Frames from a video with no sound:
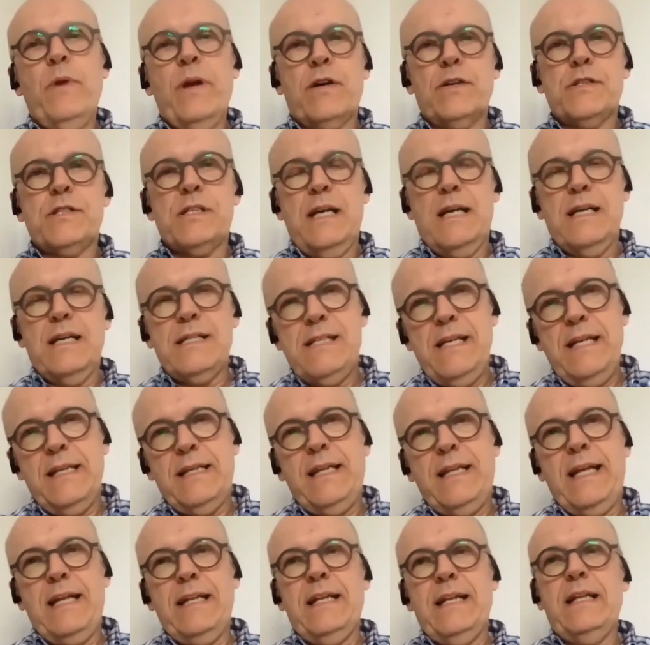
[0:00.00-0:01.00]

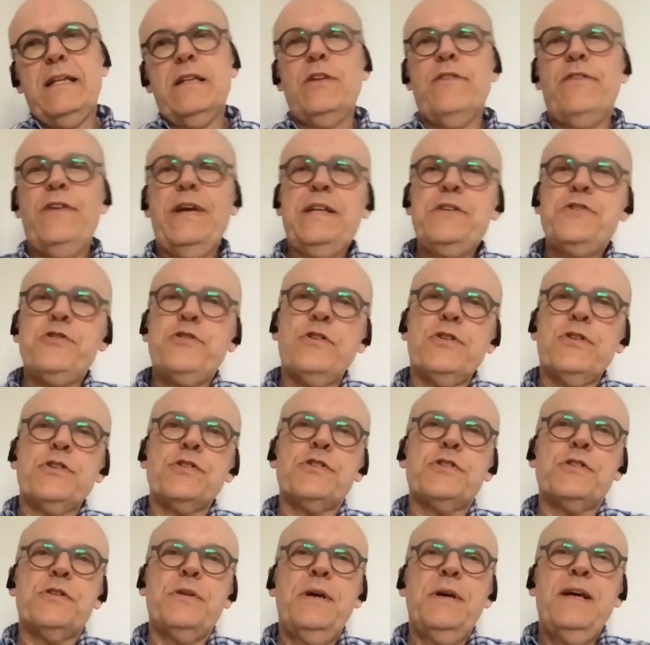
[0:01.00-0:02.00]
sunsetting then the
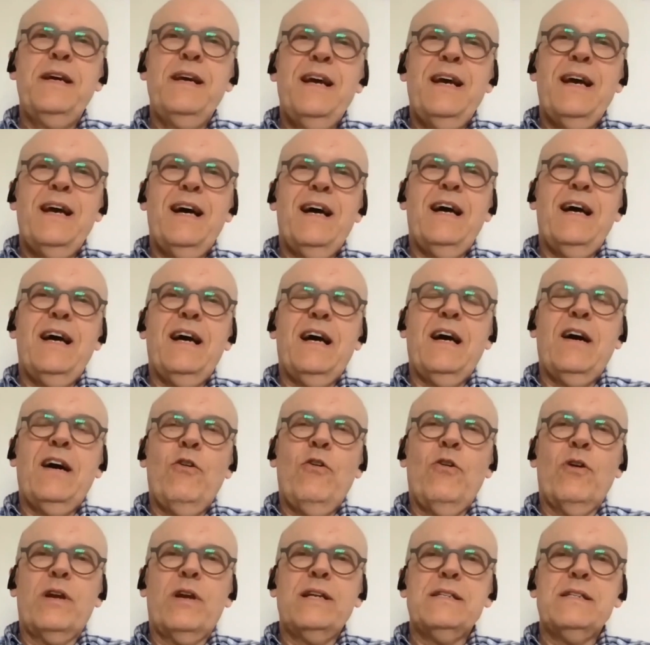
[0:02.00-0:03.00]
Ventures
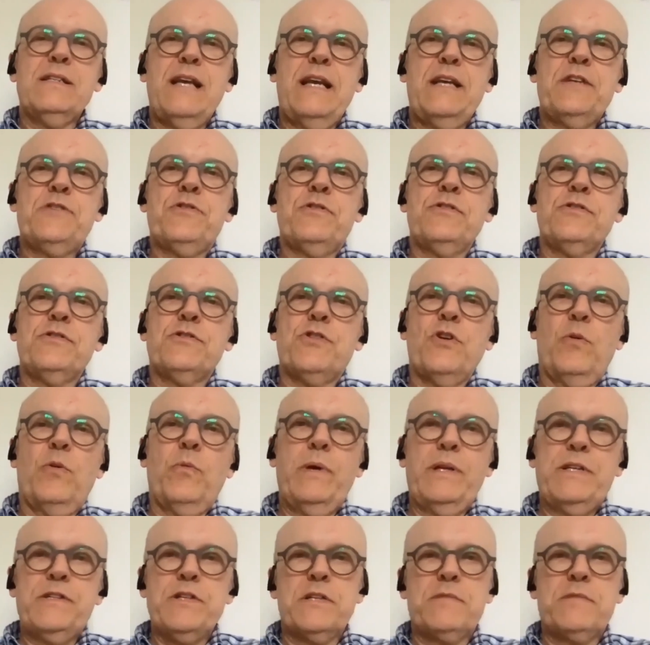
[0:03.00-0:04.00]
organization, so
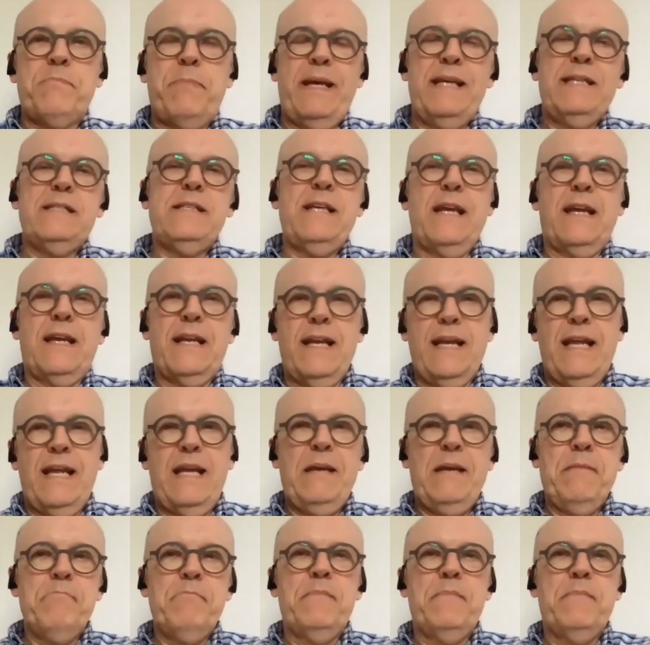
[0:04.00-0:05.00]
we just basically